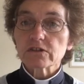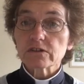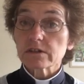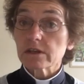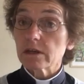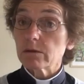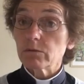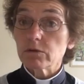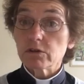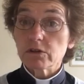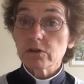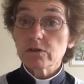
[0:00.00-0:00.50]
they
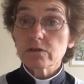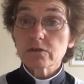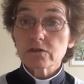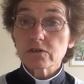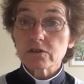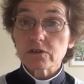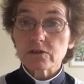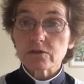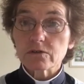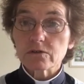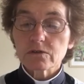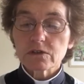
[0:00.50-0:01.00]
were used
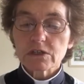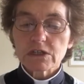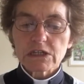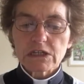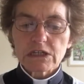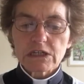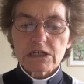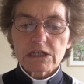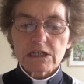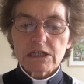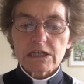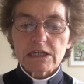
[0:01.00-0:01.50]
to.
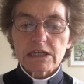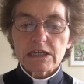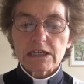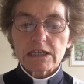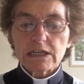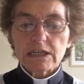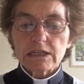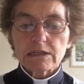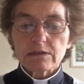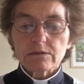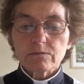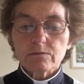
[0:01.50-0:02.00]

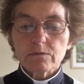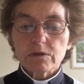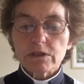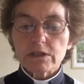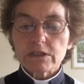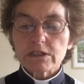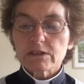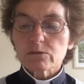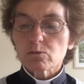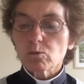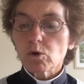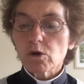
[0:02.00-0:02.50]
With
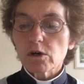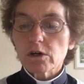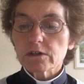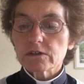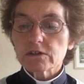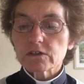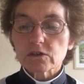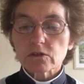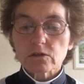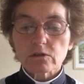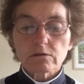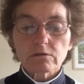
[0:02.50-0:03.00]
his
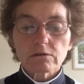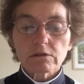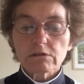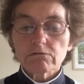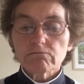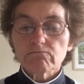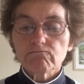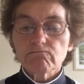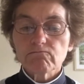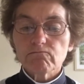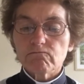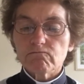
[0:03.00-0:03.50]
words on
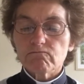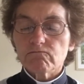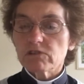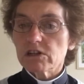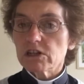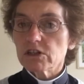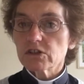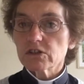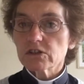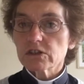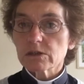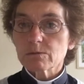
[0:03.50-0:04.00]

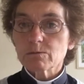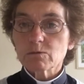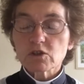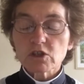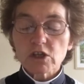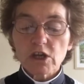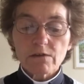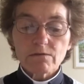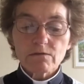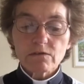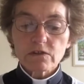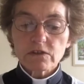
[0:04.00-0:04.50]
religious
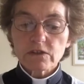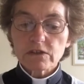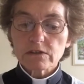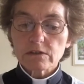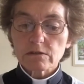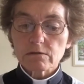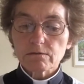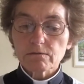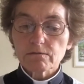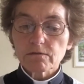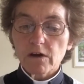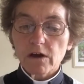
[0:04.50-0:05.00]
observances
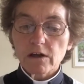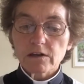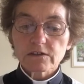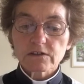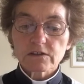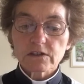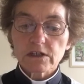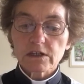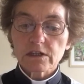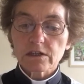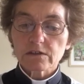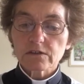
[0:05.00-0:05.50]
of
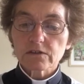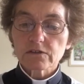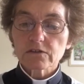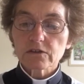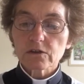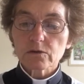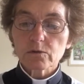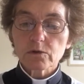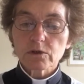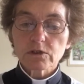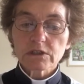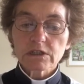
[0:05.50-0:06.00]
fasting and
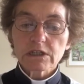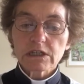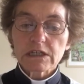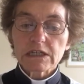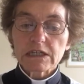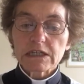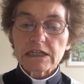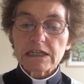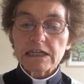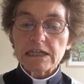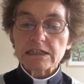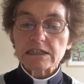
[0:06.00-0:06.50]
so on,
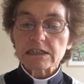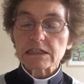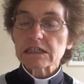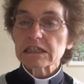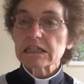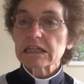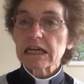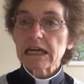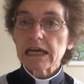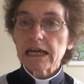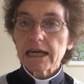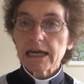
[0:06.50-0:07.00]
he didn't
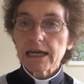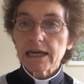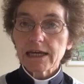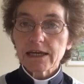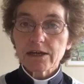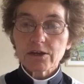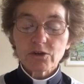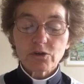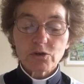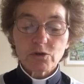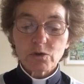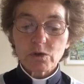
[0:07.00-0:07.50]
care
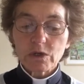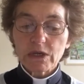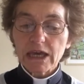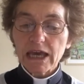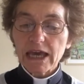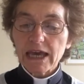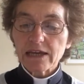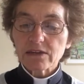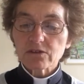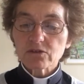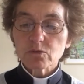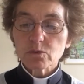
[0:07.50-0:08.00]
who he
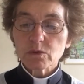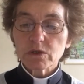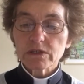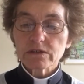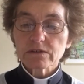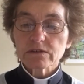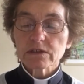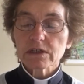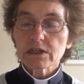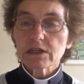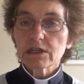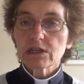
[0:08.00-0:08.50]
ate with.